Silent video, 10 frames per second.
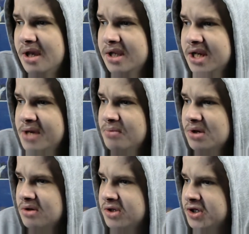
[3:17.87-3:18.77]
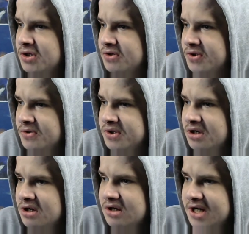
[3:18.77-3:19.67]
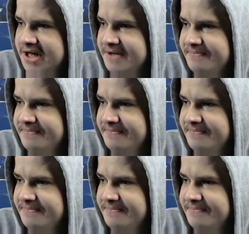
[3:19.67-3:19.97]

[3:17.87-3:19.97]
And then we go to shots on target.